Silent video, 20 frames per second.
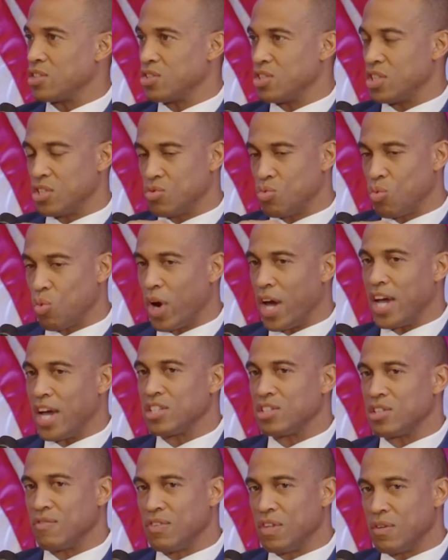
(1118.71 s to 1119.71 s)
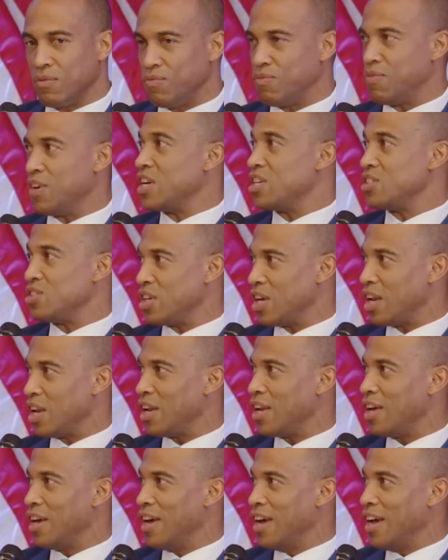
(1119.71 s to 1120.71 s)
And there's this wedge of
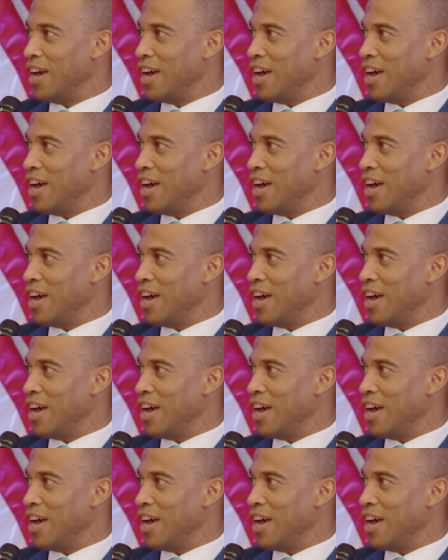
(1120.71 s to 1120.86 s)
division